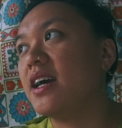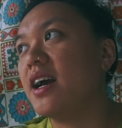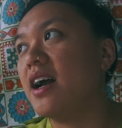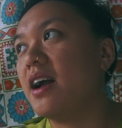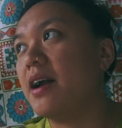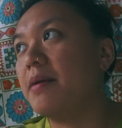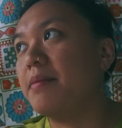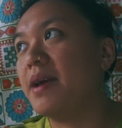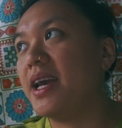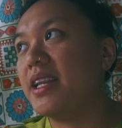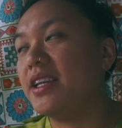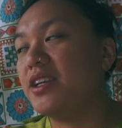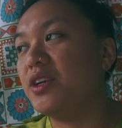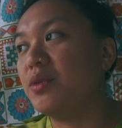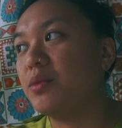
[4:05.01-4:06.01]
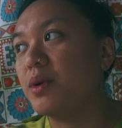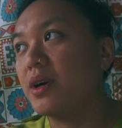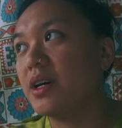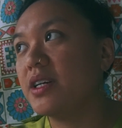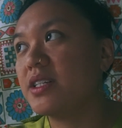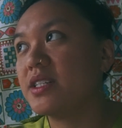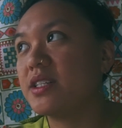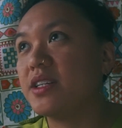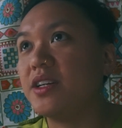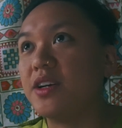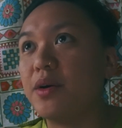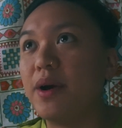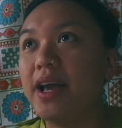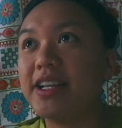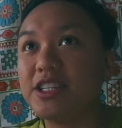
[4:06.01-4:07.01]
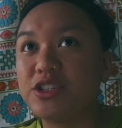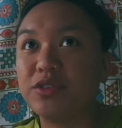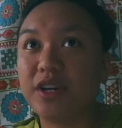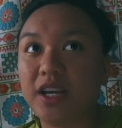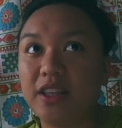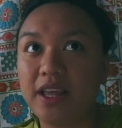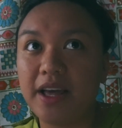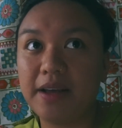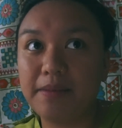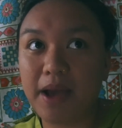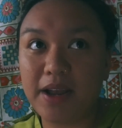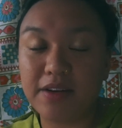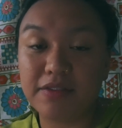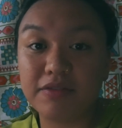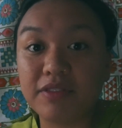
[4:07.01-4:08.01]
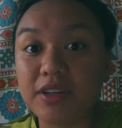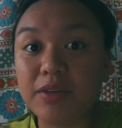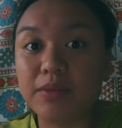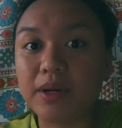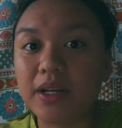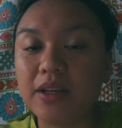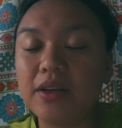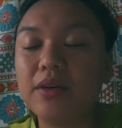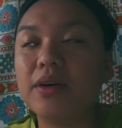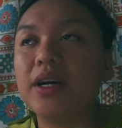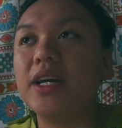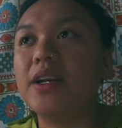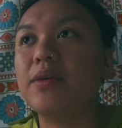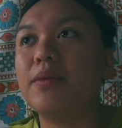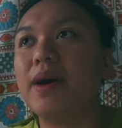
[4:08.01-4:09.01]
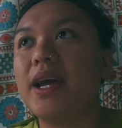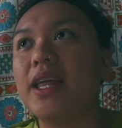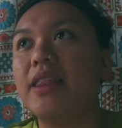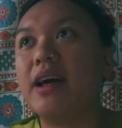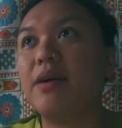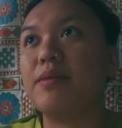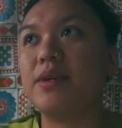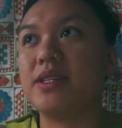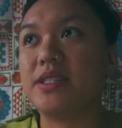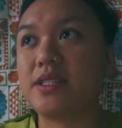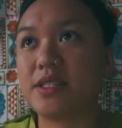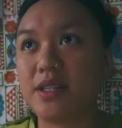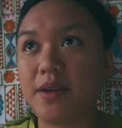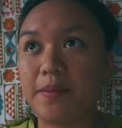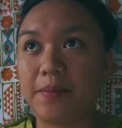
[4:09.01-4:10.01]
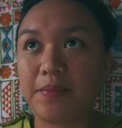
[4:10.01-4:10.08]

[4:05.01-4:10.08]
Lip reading: and you weren't, entering them out of free will or in a way that was